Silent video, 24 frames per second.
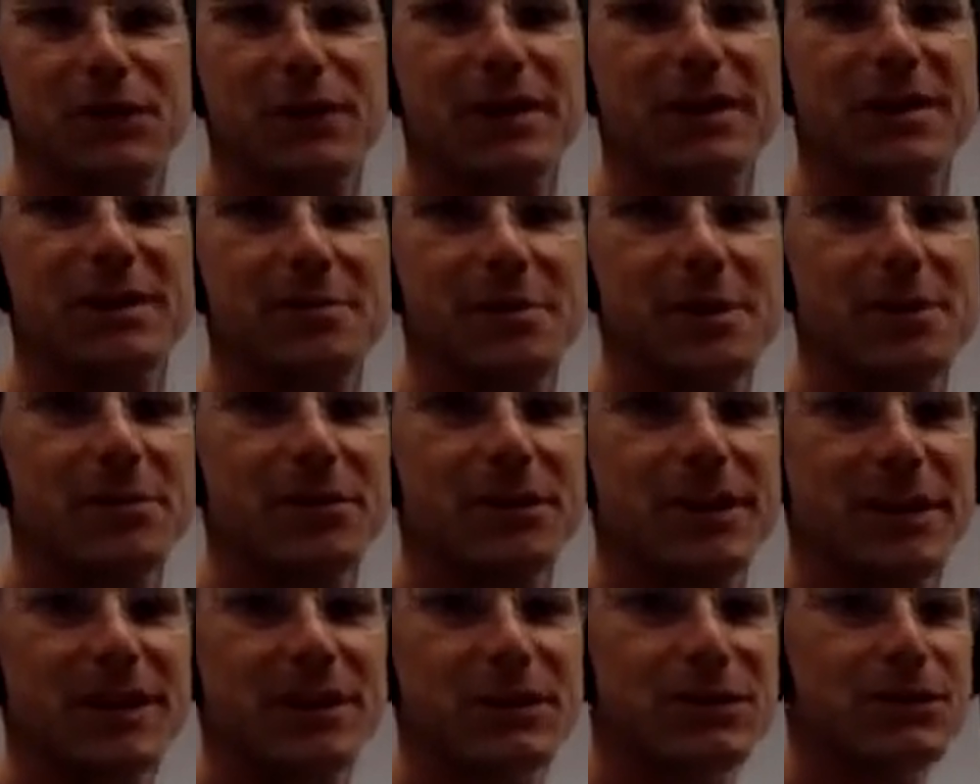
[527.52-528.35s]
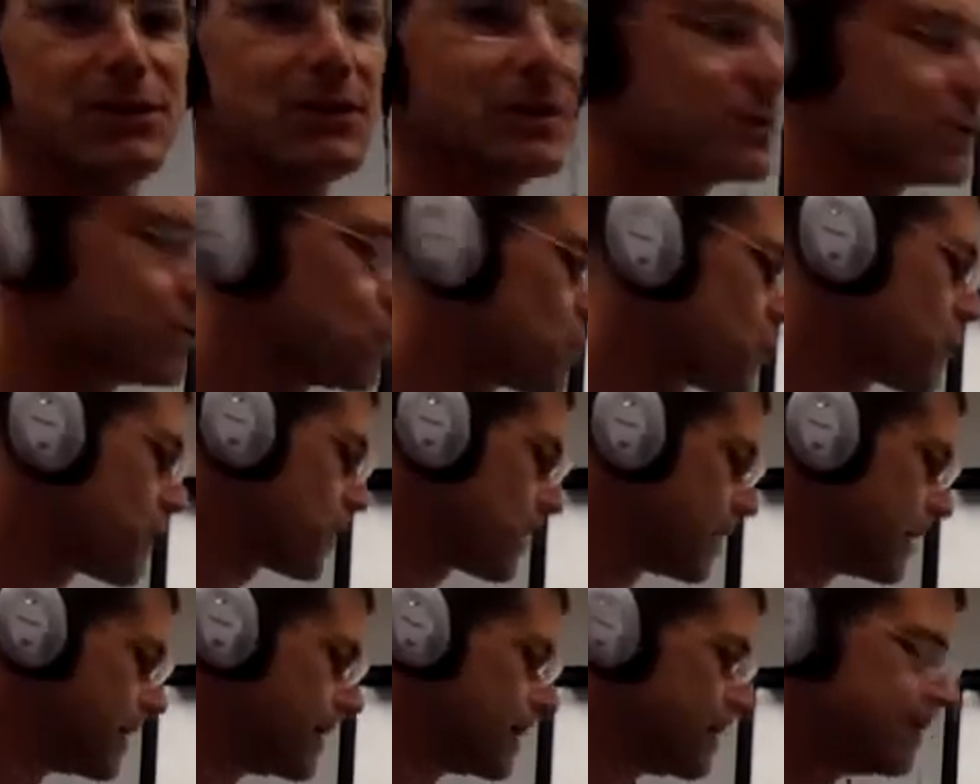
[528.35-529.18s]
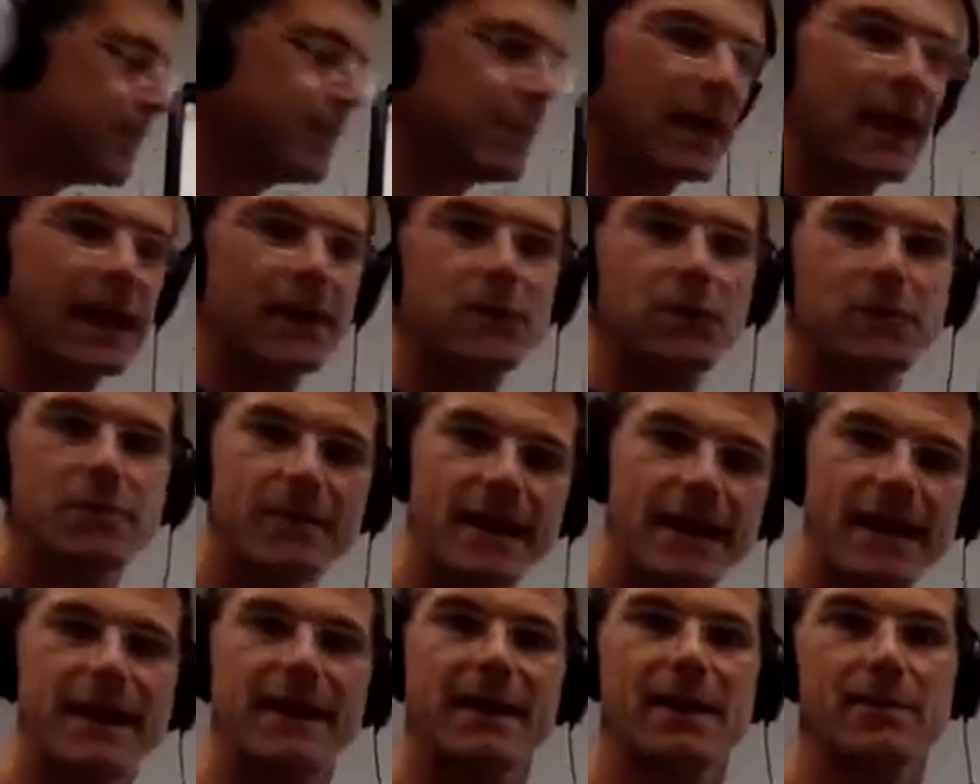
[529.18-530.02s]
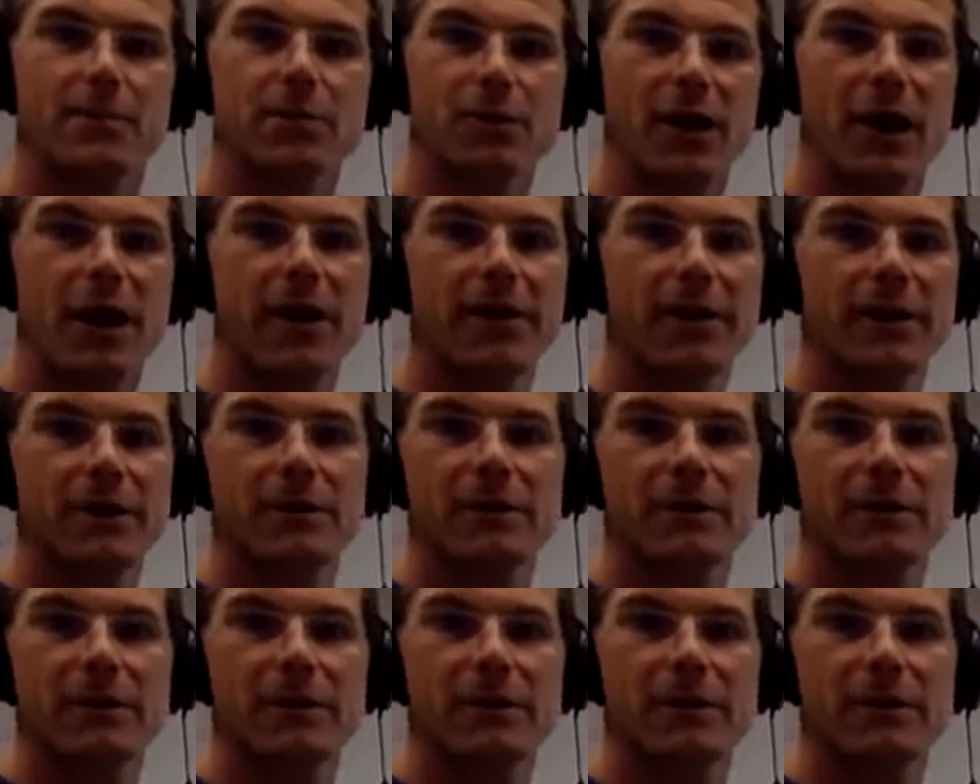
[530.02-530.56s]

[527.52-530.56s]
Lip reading: and the people that can do this work. And we're made it a priority.